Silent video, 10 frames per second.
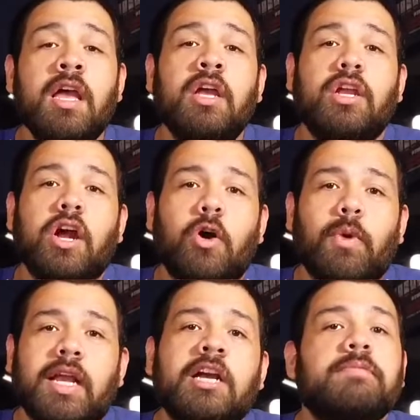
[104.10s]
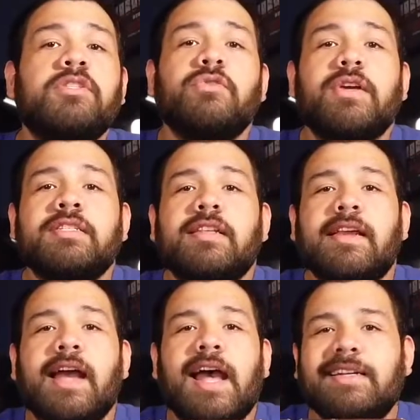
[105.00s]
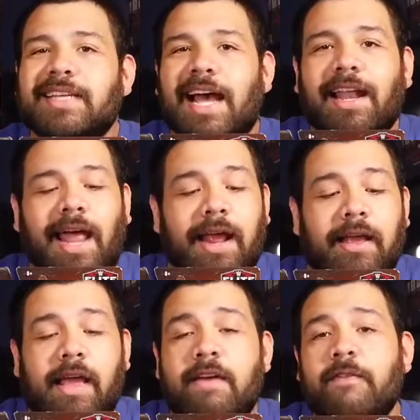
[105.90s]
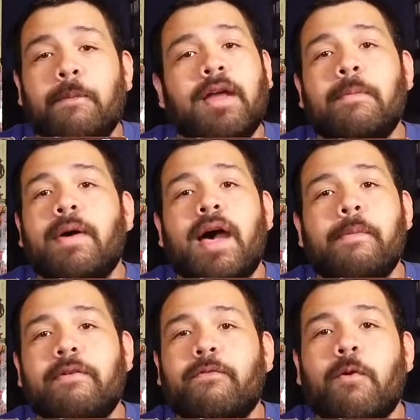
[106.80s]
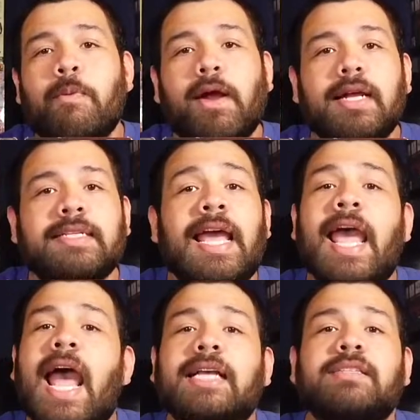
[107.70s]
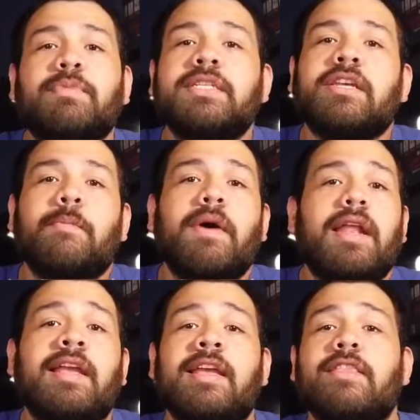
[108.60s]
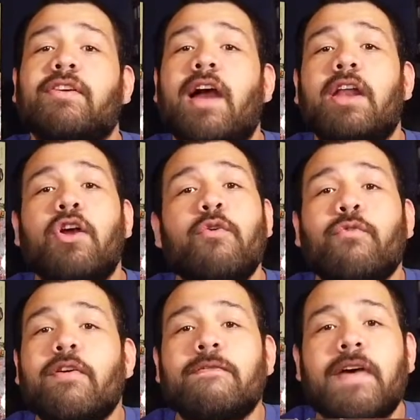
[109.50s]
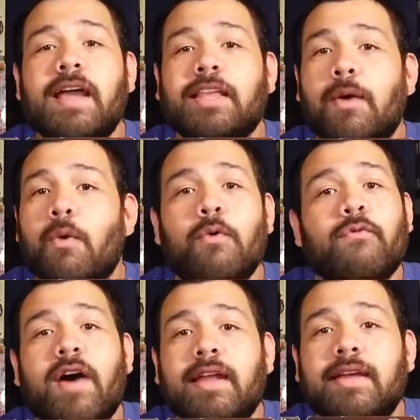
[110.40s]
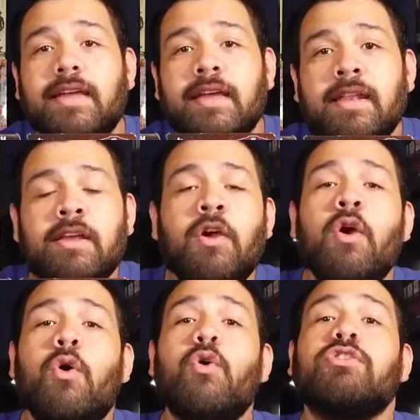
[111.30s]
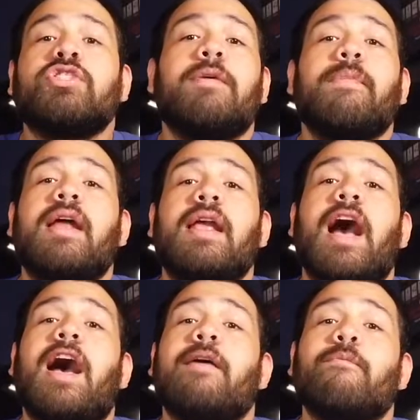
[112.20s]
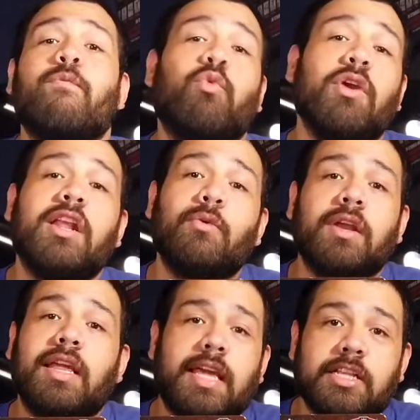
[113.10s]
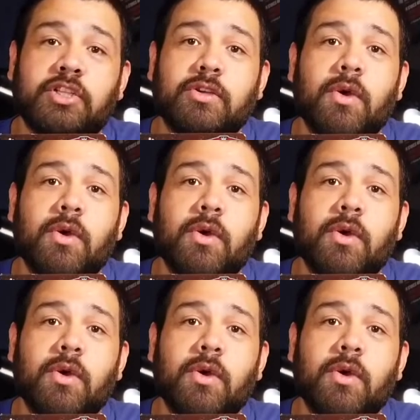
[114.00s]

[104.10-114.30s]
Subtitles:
When it comes to wrestling, guys, like if I'm gonna buy him at full price, it has to be somebody either I know for a fact I won't find again, or somebody I am really into.